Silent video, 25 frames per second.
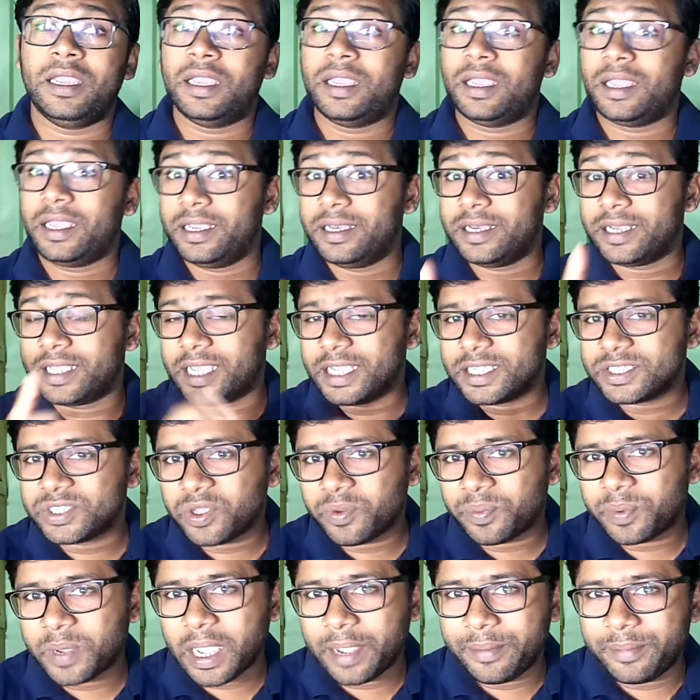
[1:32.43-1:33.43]
In case
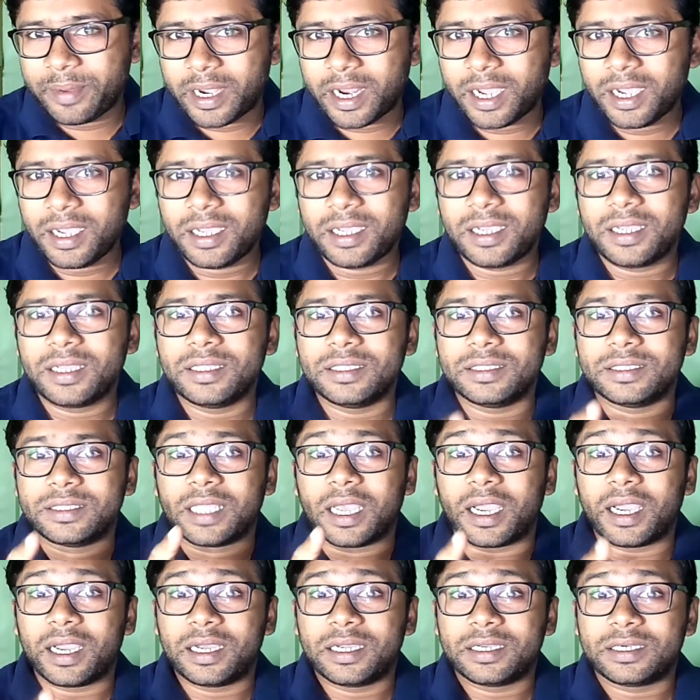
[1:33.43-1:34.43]
of camera,
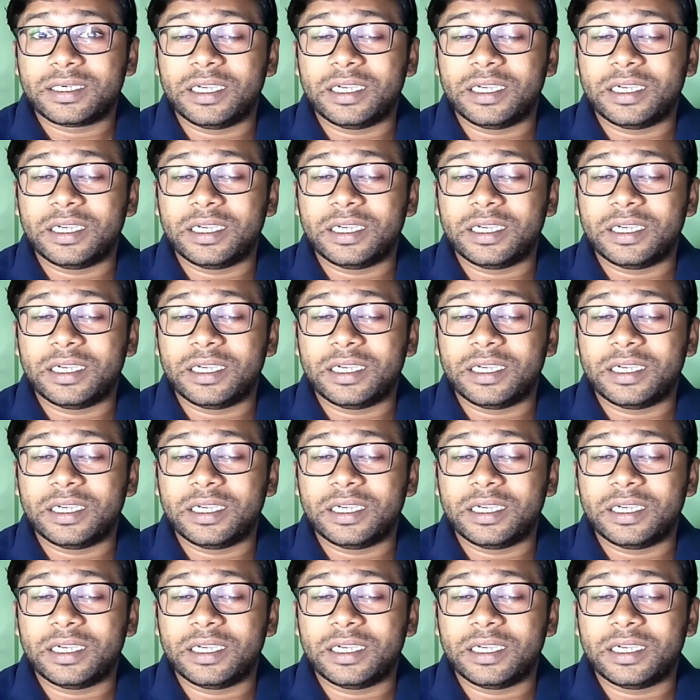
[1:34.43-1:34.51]
the